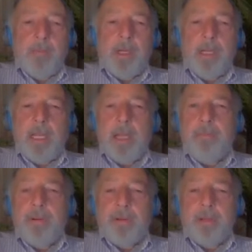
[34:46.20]
but it
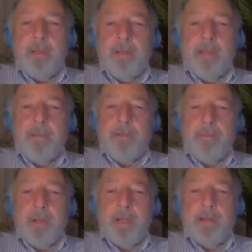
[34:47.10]
hampers the
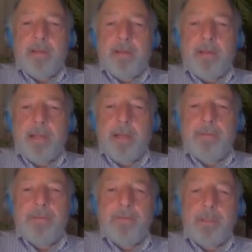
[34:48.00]
discovery process
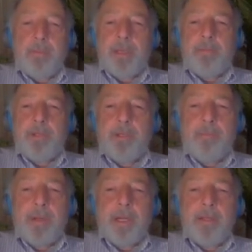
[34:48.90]
itself, which must
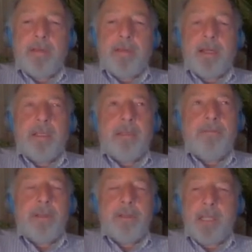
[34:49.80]
build upon the
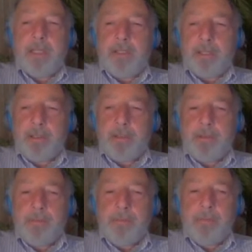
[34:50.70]
solid
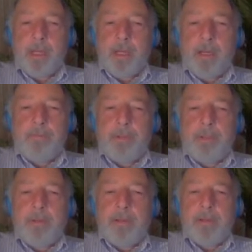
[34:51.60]
foundations of
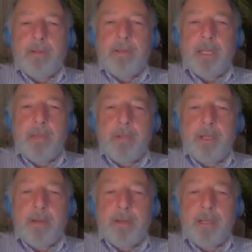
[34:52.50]
previously
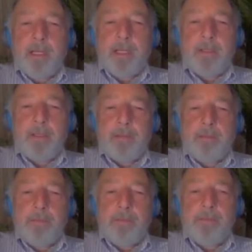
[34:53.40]
stabilized
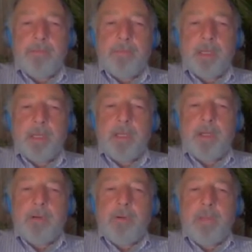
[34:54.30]
knowledge.
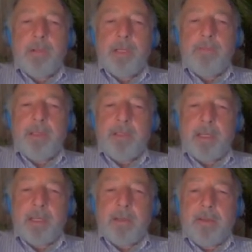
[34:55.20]
We believe that
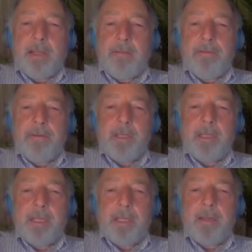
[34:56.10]
data
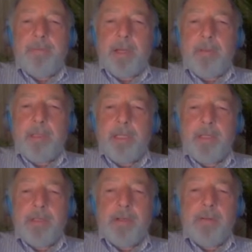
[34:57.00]
discovery and
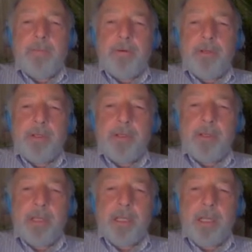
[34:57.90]
experimentation are
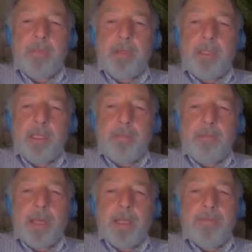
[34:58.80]
important, but that the
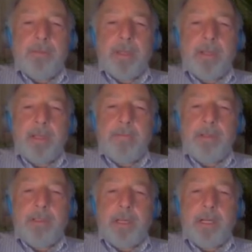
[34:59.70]
path from
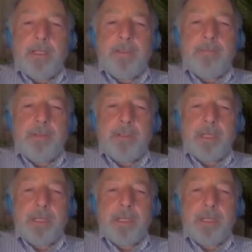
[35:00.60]
discovery to hardened